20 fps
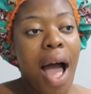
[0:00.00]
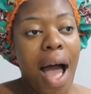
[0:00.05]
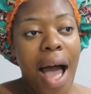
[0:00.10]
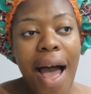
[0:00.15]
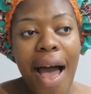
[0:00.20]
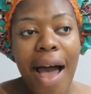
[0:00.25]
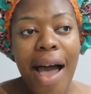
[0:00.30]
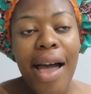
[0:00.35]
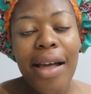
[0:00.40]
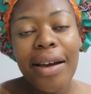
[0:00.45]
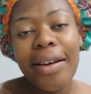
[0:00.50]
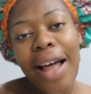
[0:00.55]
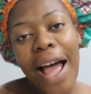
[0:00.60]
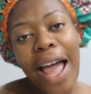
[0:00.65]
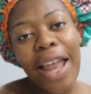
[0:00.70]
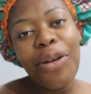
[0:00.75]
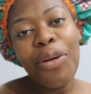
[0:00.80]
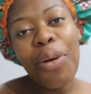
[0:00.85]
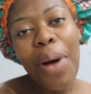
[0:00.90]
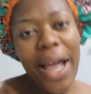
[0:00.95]
And
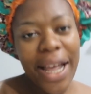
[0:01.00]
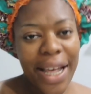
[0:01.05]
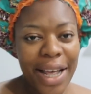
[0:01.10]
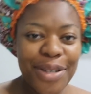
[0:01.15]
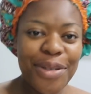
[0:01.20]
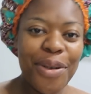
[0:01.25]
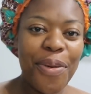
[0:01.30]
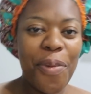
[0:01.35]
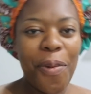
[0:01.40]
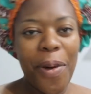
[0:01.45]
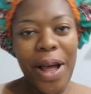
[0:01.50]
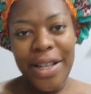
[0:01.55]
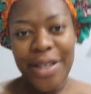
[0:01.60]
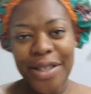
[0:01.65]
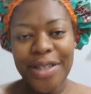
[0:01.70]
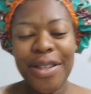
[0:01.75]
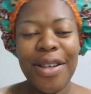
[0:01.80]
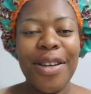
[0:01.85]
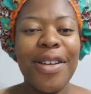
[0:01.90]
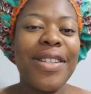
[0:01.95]
I know I get some
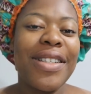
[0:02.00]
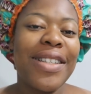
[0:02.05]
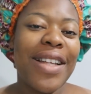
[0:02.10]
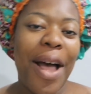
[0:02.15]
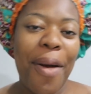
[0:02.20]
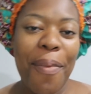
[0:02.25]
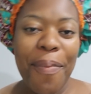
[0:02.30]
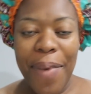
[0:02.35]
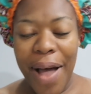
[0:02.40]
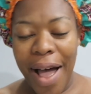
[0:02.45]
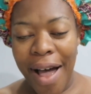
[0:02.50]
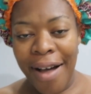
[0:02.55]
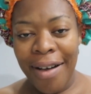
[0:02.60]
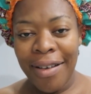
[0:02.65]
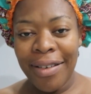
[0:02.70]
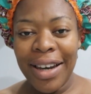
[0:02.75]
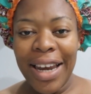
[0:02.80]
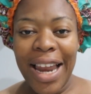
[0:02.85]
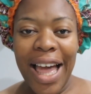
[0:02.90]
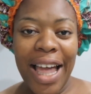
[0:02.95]
questions
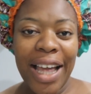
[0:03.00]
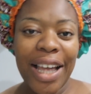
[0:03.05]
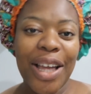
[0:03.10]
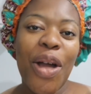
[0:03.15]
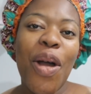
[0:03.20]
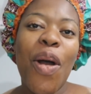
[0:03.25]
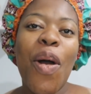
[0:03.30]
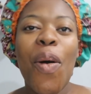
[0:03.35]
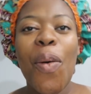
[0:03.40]
about like